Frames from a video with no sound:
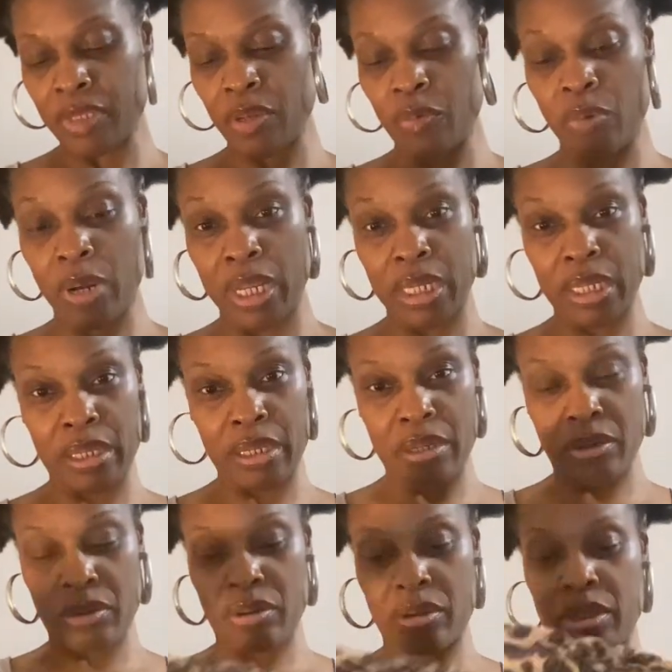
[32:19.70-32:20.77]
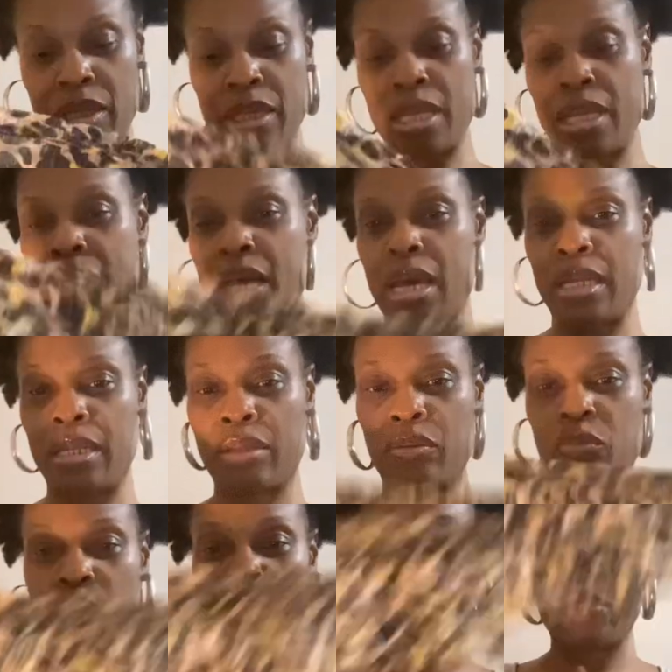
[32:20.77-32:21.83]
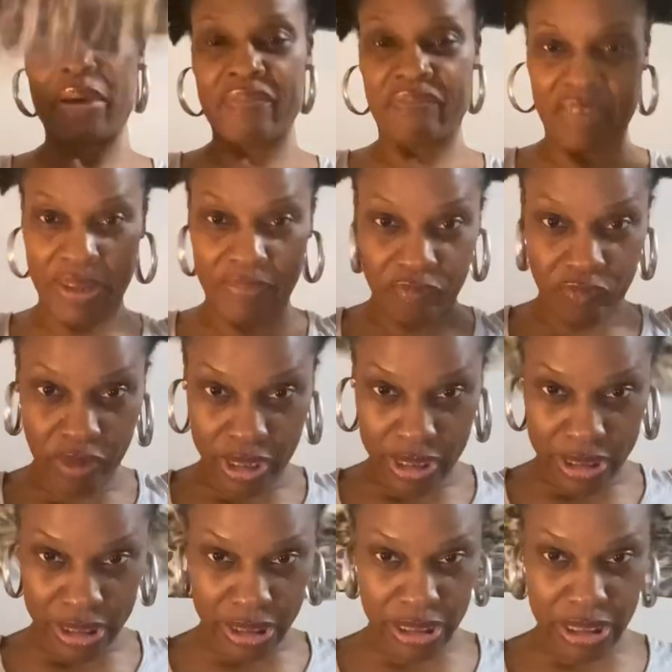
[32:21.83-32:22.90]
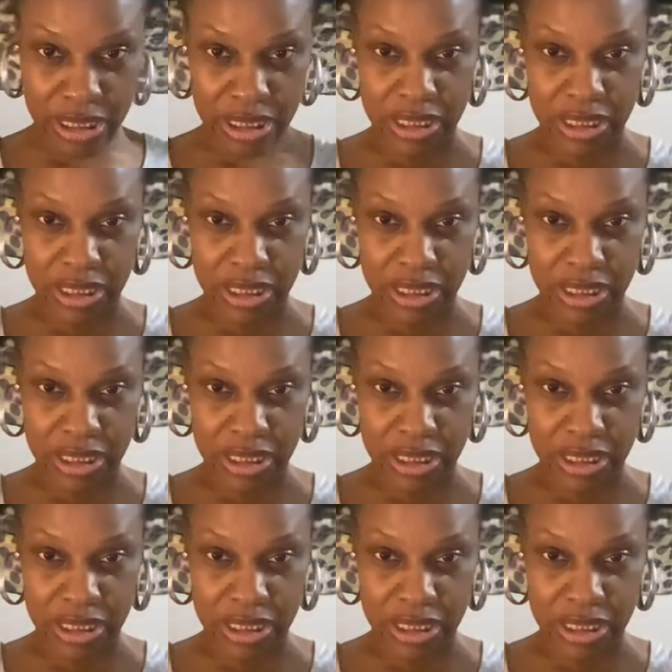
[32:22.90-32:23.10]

right here. Another one of my favorites.